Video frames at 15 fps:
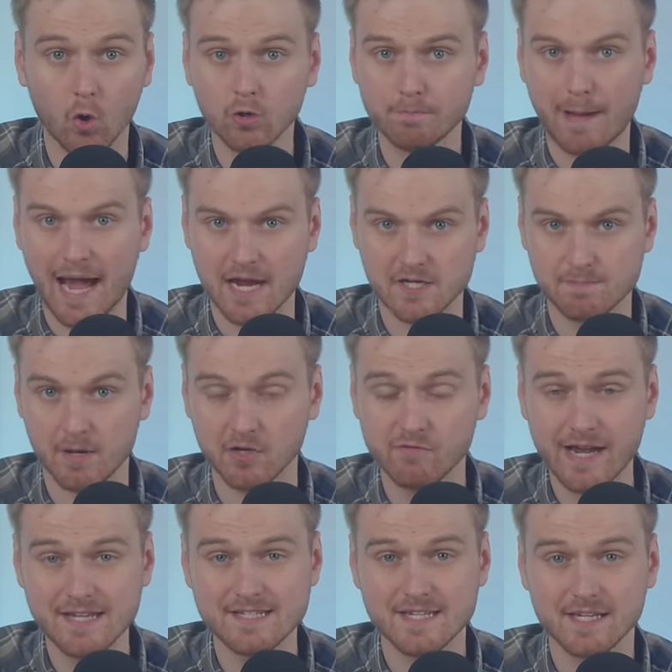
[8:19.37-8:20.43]
all backed by
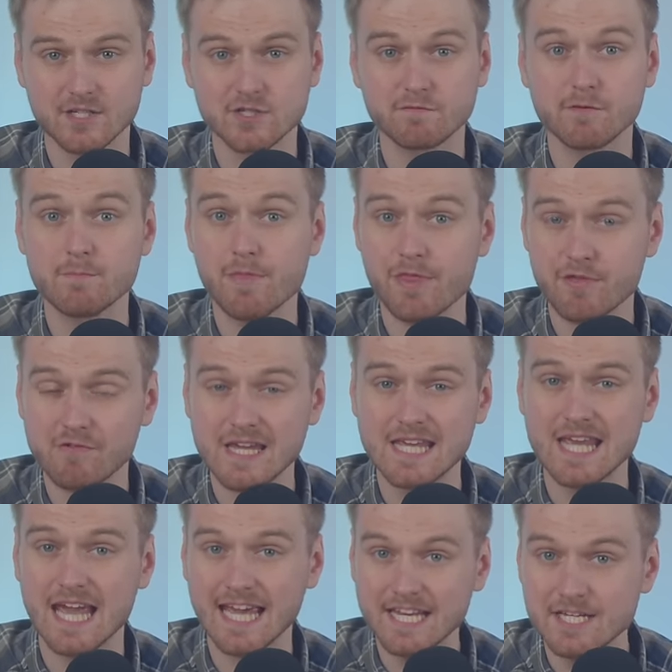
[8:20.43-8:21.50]
ratings from
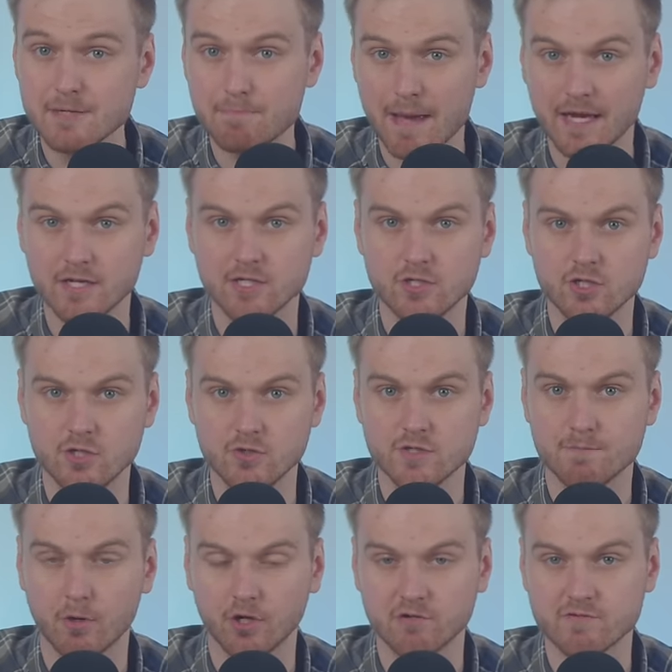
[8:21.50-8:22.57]
three independent
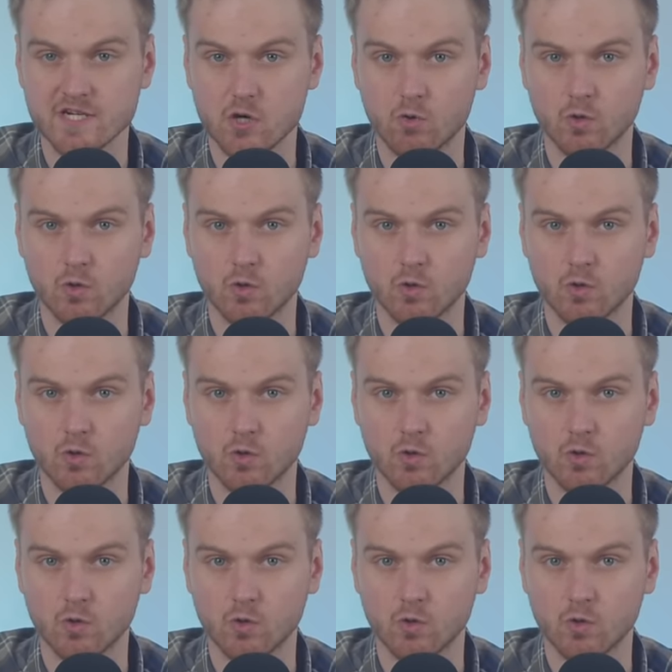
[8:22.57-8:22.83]
news monitoring